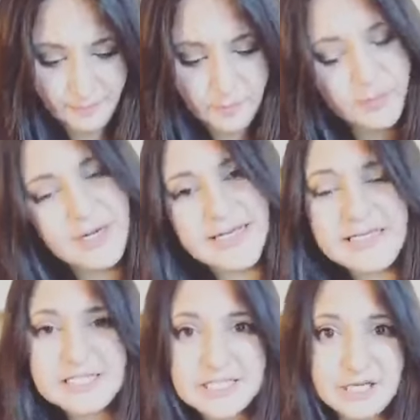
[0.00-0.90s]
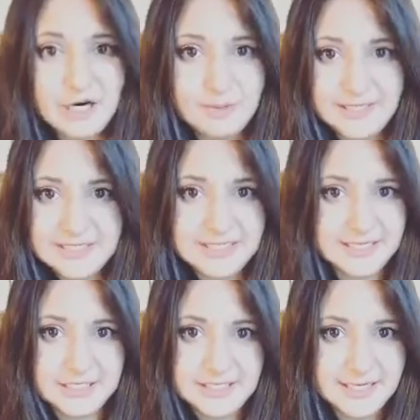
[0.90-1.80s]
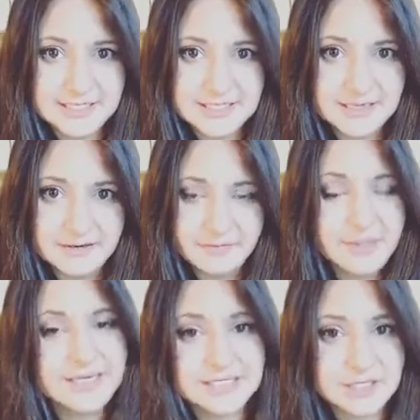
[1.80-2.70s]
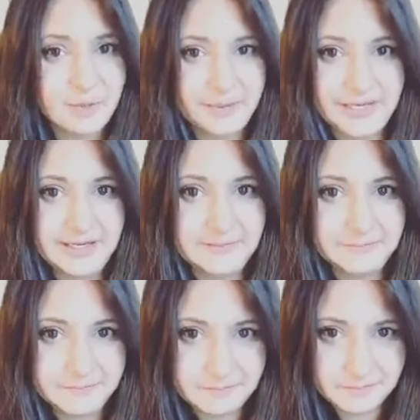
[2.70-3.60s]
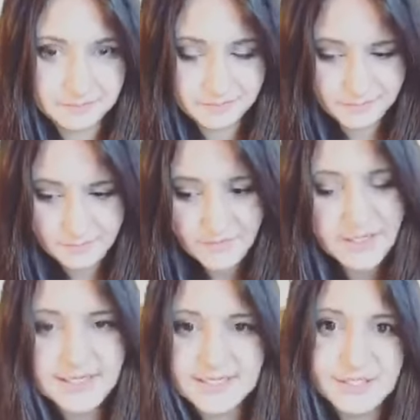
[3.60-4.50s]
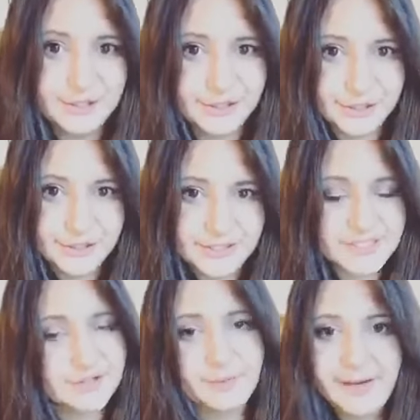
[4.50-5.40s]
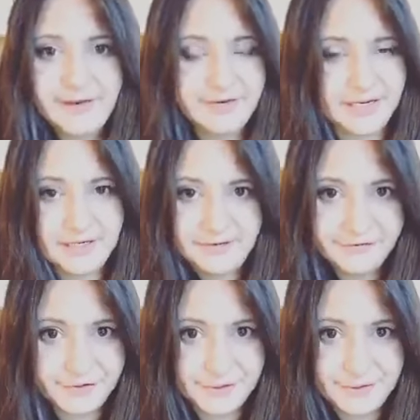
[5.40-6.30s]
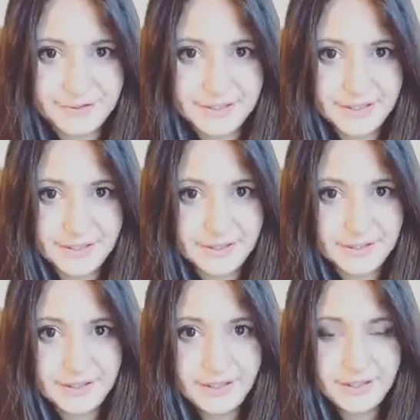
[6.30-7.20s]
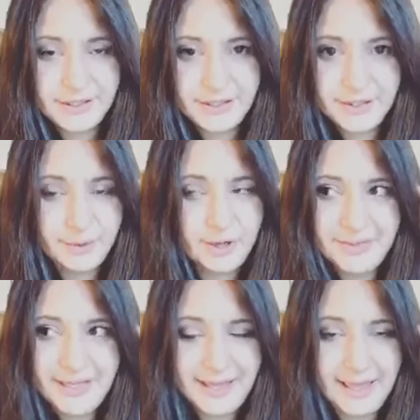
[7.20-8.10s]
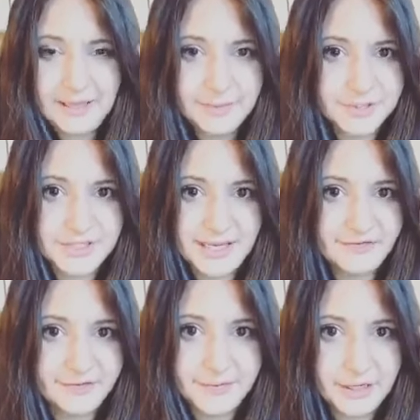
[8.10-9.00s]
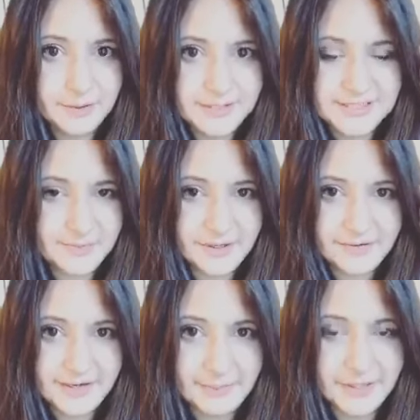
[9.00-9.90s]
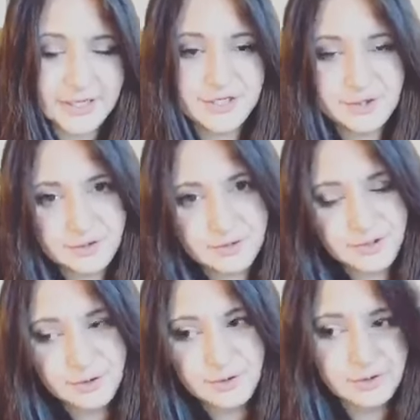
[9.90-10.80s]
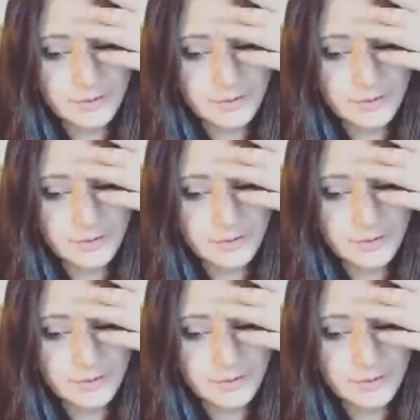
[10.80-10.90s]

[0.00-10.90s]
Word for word: please stop listening to that stuff. Please stop it. It's not good, it's not bearing any fruit. You won't be able to hear from the Holy Spirit because your your